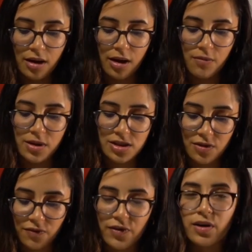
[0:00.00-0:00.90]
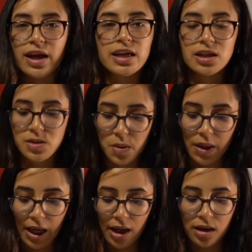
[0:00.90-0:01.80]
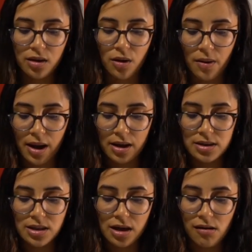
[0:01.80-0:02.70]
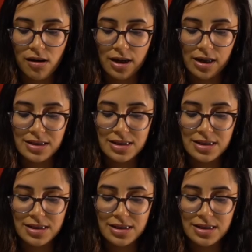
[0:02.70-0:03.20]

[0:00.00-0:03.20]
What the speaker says: And once you feel like it's okay, go ahead and tug on it